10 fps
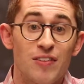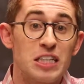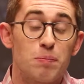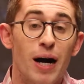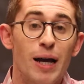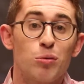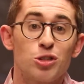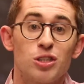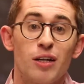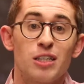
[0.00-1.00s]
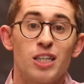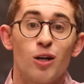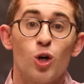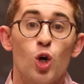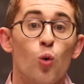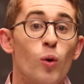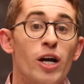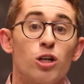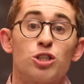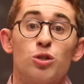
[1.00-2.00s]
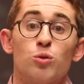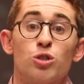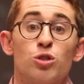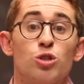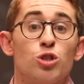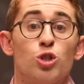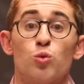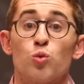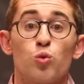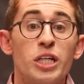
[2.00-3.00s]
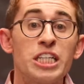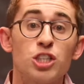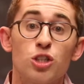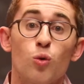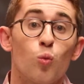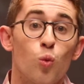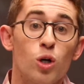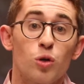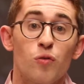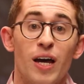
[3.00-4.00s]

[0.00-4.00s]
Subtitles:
these Bible studies, that we are to reach the world,